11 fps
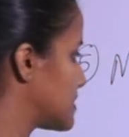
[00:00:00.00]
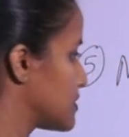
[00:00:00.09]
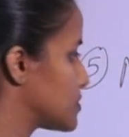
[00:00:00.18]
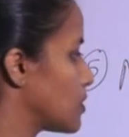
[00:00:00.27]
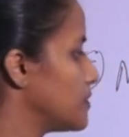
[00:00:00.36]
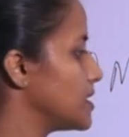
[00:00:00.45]

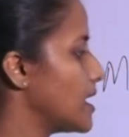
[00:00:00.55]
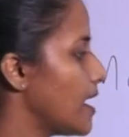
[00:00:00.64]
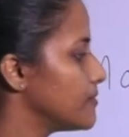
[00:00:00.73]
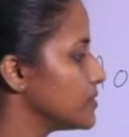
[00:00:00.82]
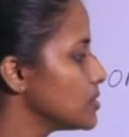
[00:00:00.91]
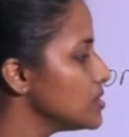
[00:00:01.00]
So, we have
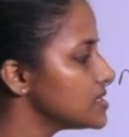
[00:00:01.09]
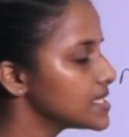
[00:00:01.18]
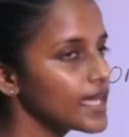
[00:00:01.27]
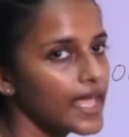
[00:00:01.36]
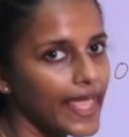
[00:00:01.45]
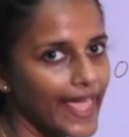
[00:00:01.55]
used
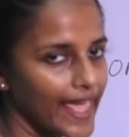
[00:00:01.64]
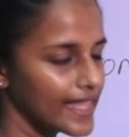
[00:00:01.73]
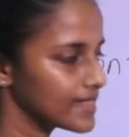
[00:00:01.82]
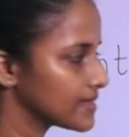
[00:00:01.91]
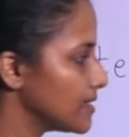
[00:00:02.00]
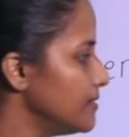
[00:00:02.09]

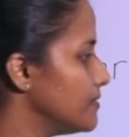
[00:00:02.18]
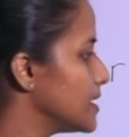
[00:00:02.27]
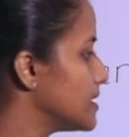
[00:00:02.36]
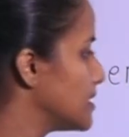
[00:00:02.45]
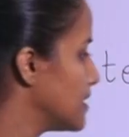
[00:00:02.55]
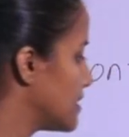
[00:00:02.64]
être with
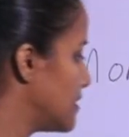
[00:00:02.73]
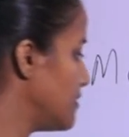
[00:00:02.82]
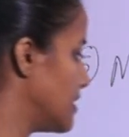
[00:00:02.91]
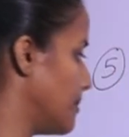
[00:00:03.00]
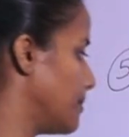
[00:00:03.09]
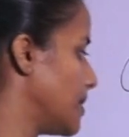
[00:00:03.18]
the
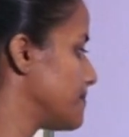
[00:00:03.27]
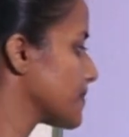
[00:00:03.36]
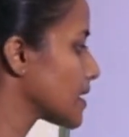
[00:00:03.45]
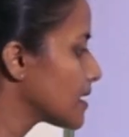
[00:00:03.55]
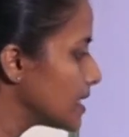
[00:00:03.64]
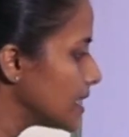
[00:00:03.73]
verb.
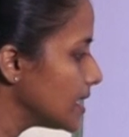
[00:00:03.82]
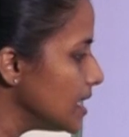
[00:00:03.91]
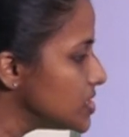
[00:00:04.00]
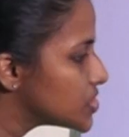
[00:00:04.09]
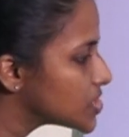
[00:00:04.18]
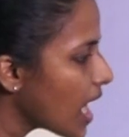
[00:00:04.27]

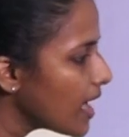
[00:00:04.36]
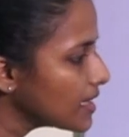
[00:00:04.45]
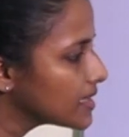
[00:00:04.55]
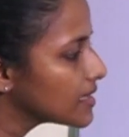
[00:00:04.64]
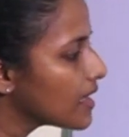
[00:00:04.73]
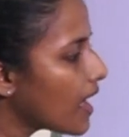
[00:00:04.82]
Here,
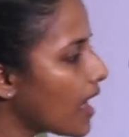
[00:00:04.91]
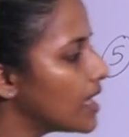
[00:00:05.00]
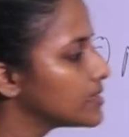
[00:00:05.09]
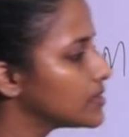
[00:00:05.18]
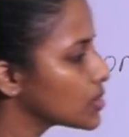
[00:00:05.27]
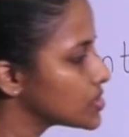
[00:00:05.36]
Jacques a
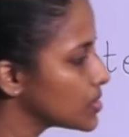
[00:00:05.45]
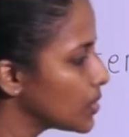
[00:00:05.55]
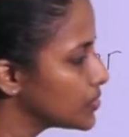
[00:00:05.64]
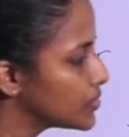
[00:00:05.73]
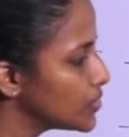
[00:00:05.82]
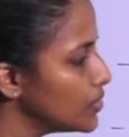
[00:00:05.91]

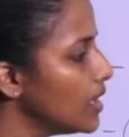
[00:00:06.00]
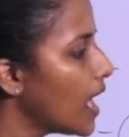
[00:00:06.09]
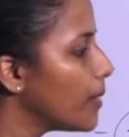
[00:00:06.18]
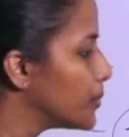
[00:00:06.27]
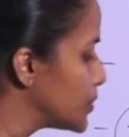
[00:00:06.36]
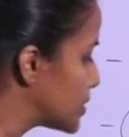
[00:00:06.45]
descendu
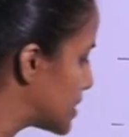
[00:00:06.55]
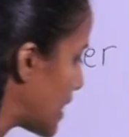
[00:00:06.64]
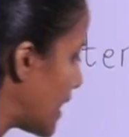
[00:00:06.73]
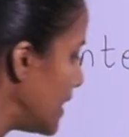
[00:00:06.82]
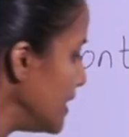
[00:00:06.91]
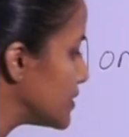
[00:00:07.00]
la
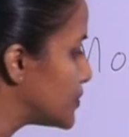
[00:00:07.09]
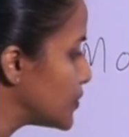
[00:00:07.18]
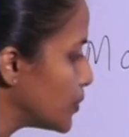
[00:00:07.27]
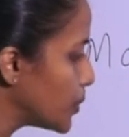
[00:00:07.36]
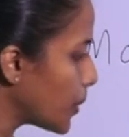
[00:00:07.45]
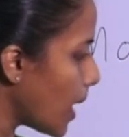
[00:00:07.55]
bouteille du
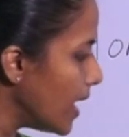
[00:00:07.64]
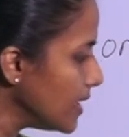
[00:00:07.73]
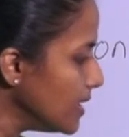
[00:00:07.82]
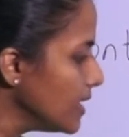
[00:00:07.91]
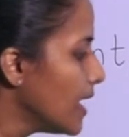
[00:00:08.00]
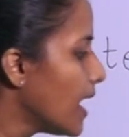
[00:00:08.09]
wine
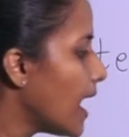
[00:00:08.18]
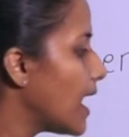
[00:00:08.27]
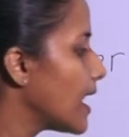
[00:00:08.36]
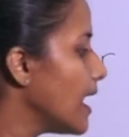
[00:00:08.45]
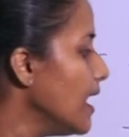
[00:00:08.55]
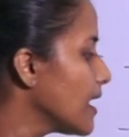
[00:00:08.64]
à
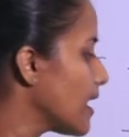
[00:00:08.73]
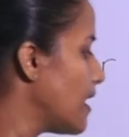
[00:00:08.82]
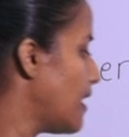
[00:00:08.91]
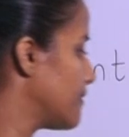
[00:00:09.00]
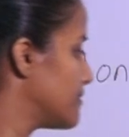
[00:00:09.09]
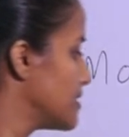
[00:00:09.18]
la
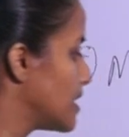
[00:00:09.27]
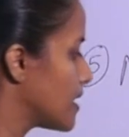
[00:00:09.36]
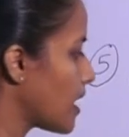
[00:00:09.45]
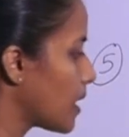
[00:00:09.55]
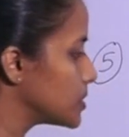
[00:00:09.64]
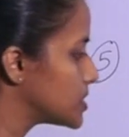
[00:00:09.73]
cave.
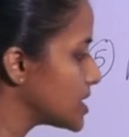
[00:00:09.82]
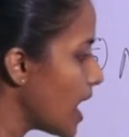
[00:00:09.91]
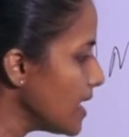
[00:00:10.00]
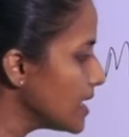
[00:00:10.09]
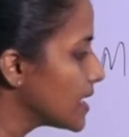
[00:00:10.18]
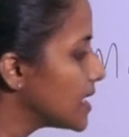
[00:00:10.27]
Now,
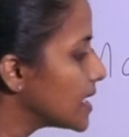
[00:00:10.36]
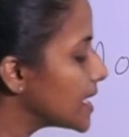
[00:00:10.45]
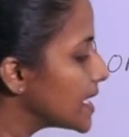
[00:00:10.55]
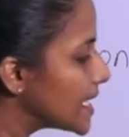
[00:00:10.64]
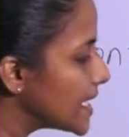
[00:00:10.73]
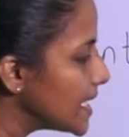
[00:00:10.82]
Jacques
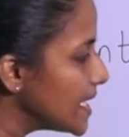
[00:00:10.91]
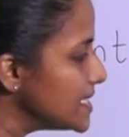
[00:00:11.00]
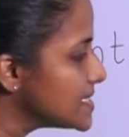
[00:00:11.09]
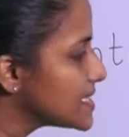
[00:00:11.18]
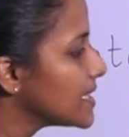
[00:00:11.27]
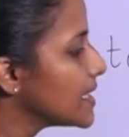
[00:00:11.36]
is
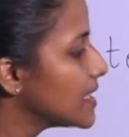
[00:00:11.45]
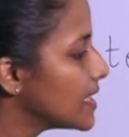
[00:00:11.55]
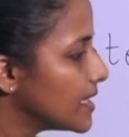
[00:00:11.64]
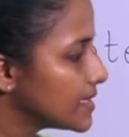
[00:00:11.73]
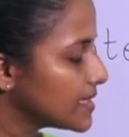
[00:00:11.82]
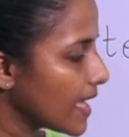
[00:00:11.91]

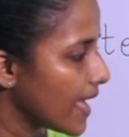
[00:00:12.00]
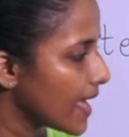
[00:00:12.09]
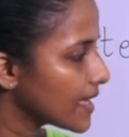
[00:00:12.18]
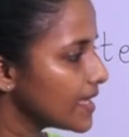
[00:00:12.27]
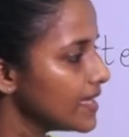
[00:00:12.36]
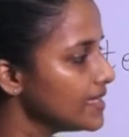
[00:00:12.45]

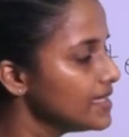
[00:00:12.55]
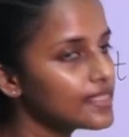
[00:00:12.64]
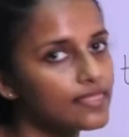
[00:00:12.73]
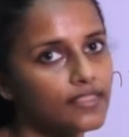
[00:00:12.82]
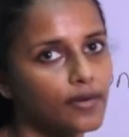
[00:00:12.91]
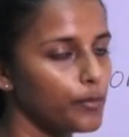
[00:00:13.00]
taking
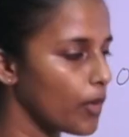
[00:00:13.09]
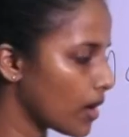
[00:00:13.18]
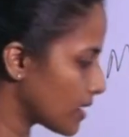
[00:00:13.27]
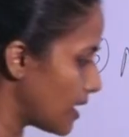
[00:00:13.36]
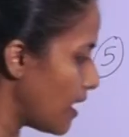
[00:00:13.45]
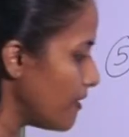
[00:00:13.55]
the
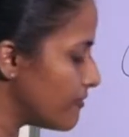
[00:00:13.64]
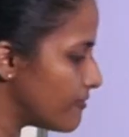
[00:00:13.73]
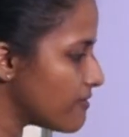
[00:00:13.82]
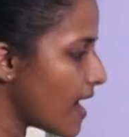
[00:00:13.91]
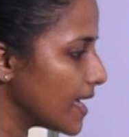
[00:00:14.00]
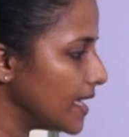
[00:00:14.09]
bottle of
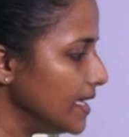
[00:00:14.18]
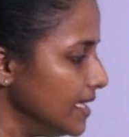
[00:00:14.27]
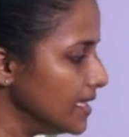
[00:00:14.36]
wine.